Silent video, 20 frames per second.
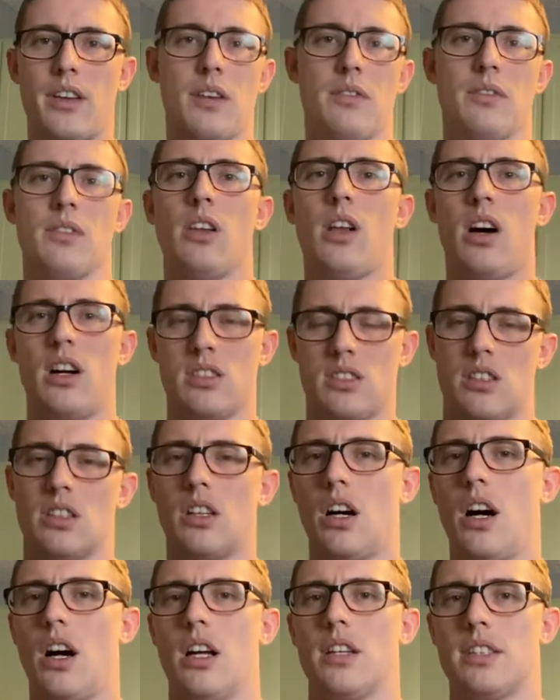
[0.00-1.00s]
they've lost the
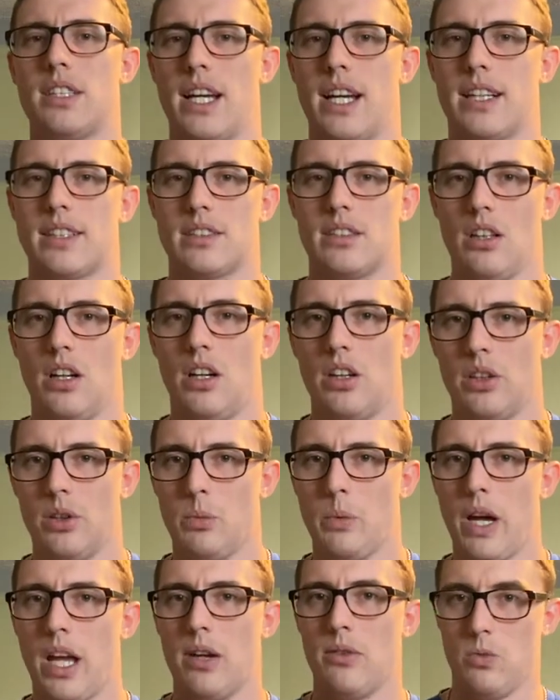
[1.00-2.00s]
context along the
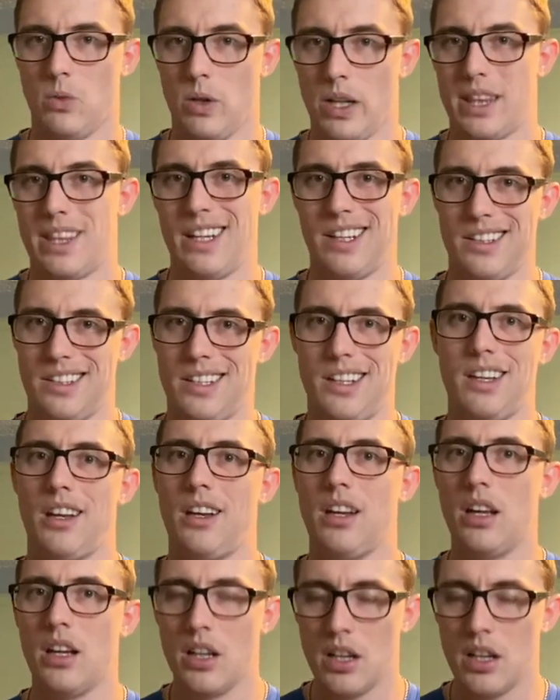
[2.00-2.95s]
way of what they did